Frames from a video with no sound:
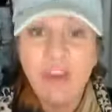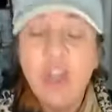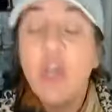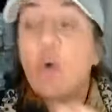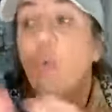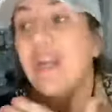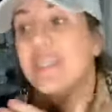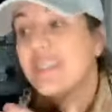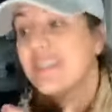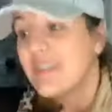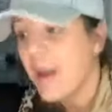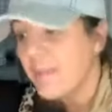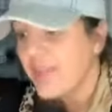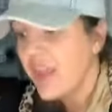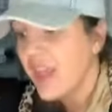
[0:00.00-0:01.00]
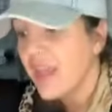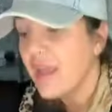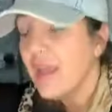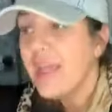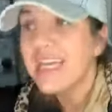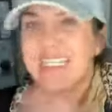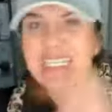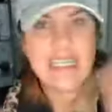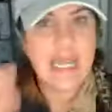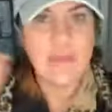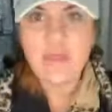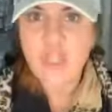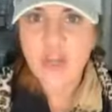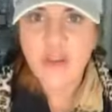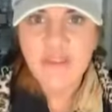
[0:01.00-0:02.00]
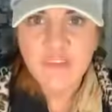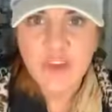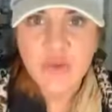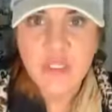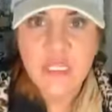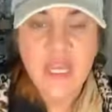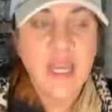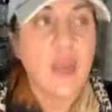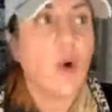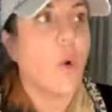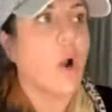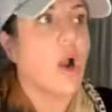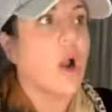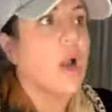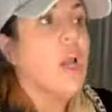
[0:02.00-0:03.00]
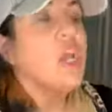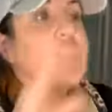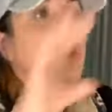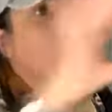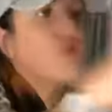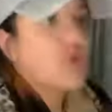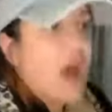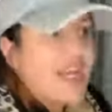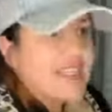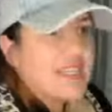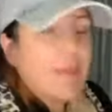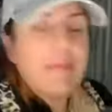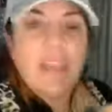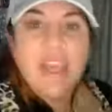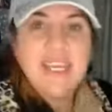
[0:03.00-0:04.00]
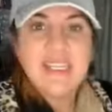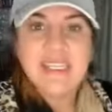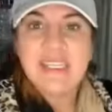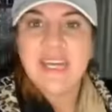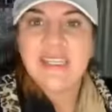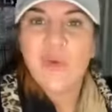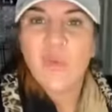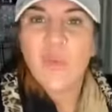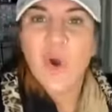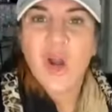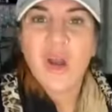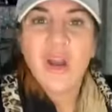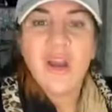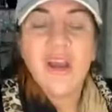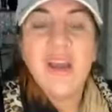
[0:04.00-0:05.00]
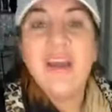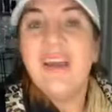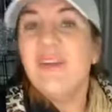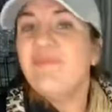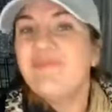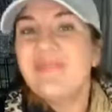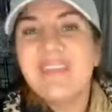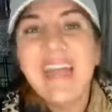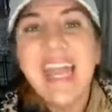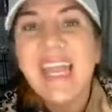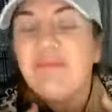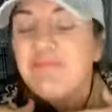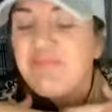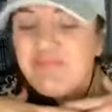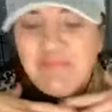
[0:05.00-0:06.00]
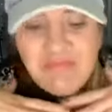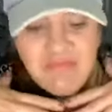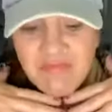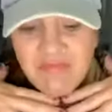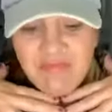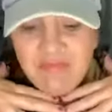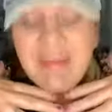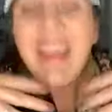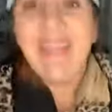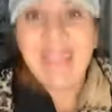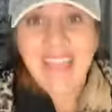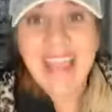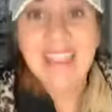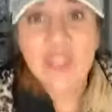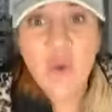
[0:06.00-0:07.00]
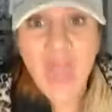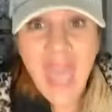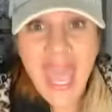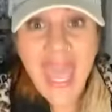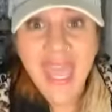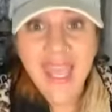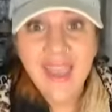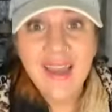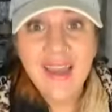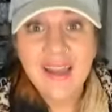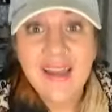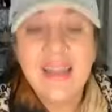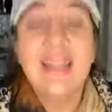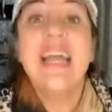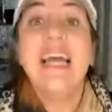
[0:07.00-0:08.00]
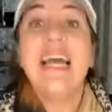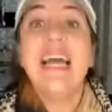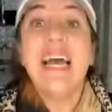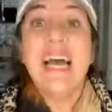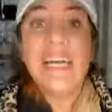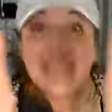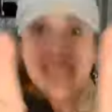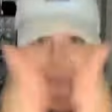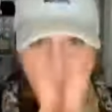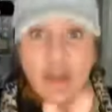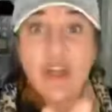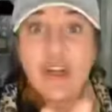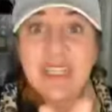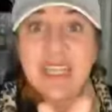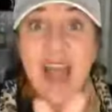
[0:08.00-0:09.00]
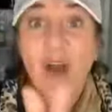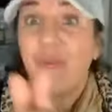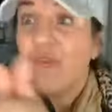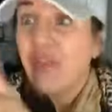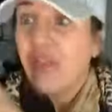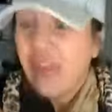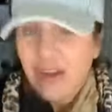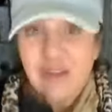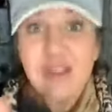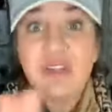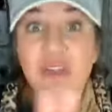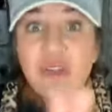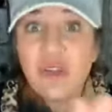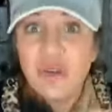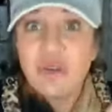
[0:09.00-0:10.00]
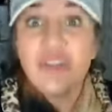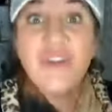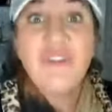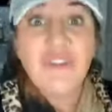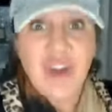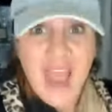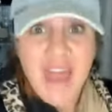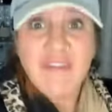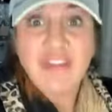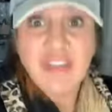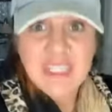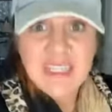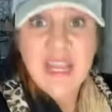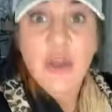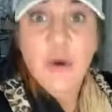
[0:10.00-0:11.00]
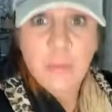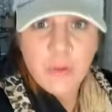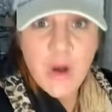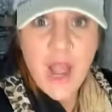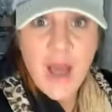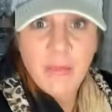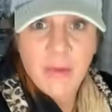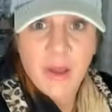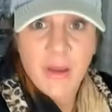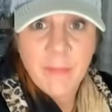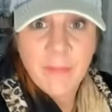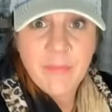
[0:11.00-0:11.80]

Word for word: When something seems confusing or you try something and it doesn't work, like, that's okay. Tell yourself there's a solution for every single problem.